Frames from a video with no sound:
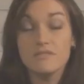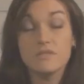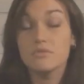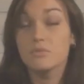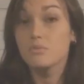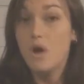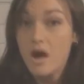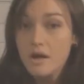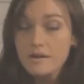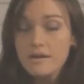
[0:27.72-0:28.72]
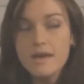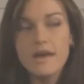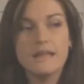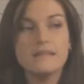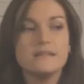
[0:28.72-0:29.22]
even if we're wrong,
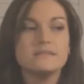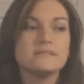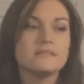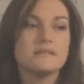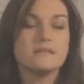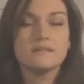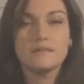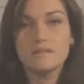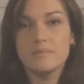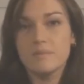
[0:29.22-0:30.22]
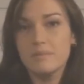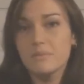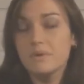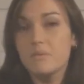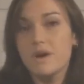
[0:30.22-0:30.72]
at least it'll make
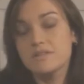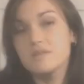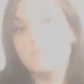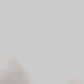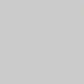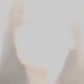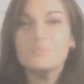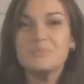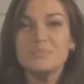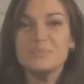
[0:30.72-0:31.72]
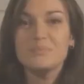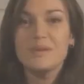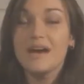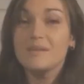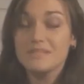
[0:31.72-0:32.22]
people want to watch some of them.
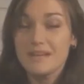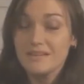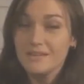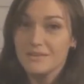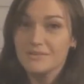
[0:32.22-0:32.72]
I'm telling